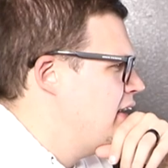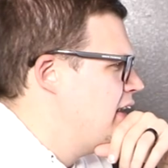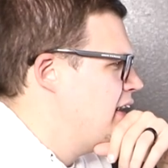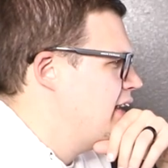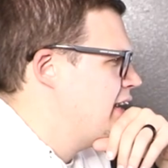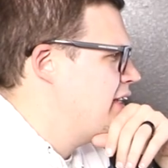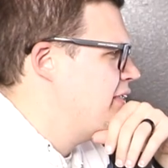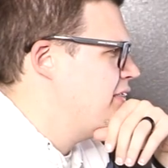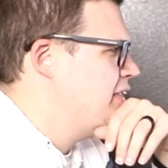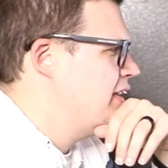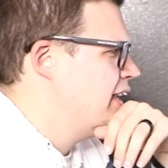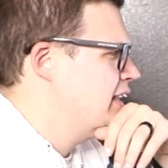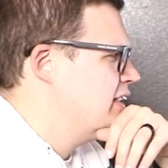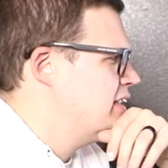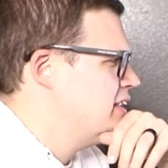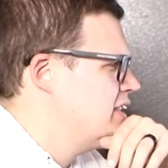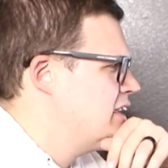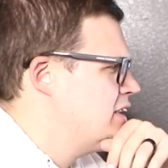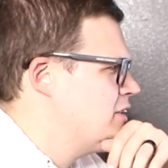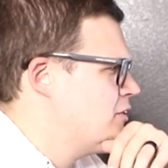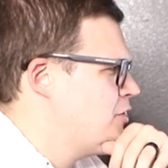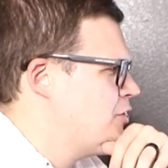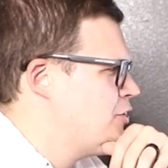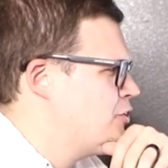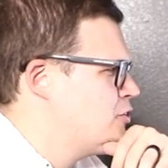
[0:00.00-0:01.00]
and I think it
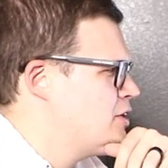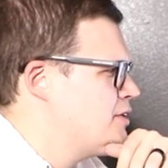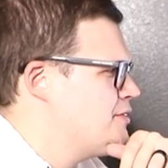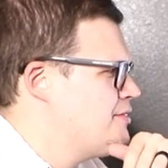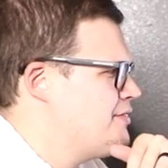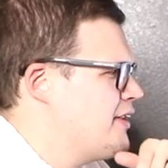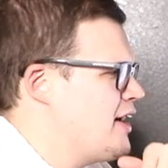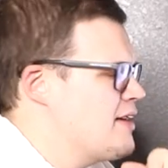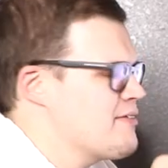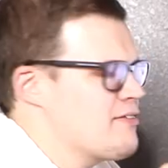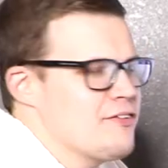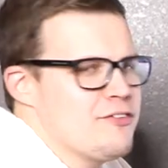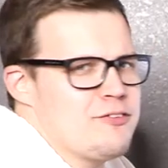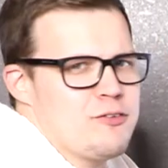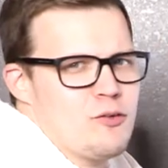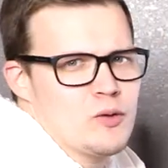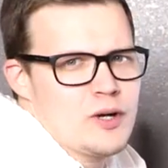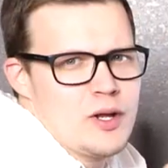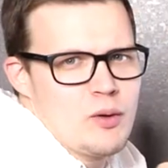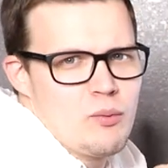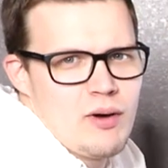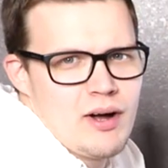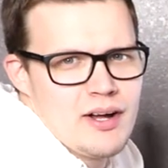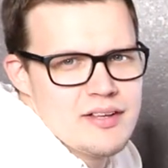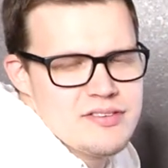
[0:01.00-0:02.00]
did either 35 or
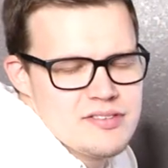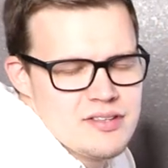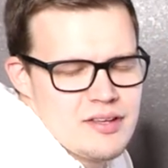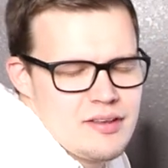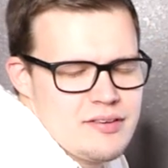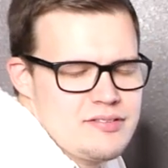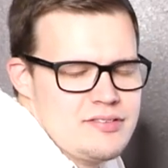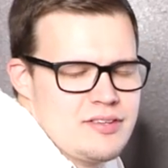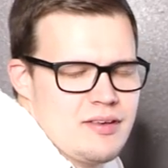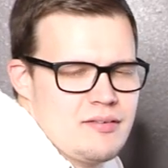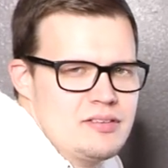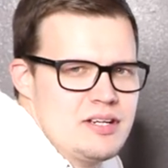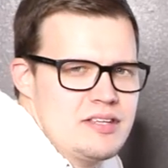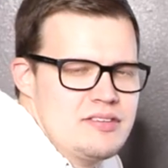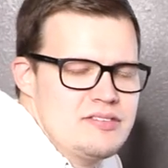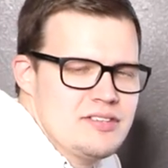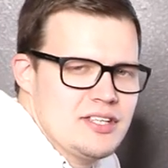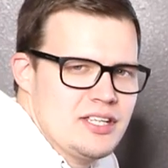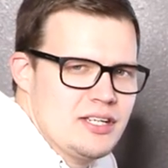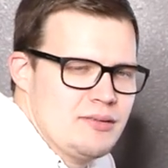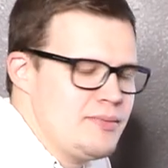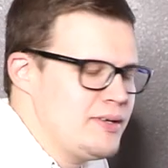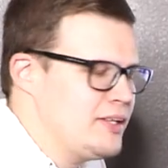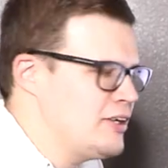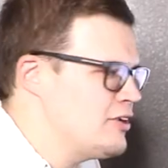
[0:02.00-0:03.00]
40 watts on the 70
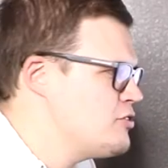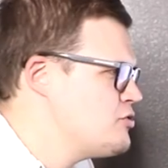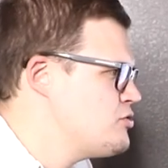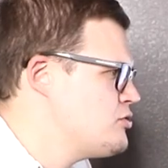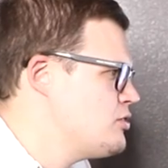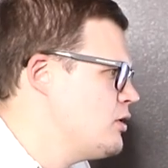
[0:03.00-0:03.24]
centimeters.